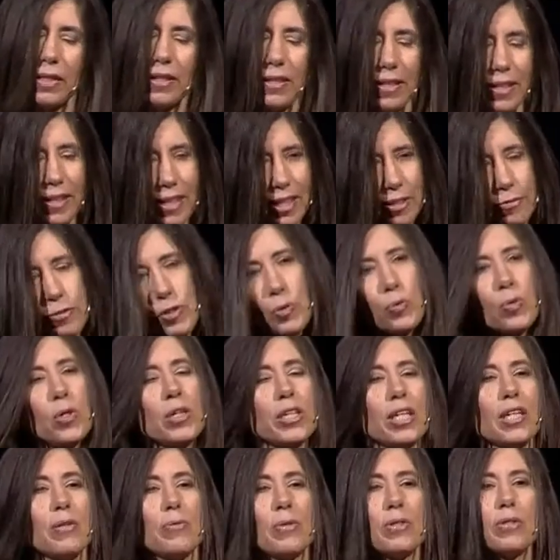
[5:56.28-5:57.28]
if you're
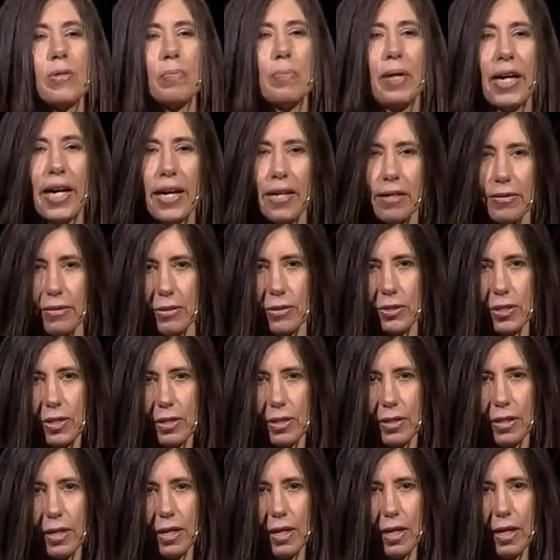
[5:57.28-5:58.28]
working with a
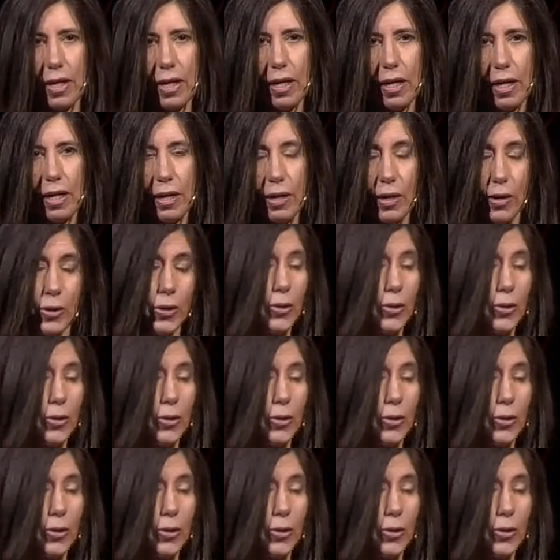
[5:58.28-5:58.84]
pathogen, you're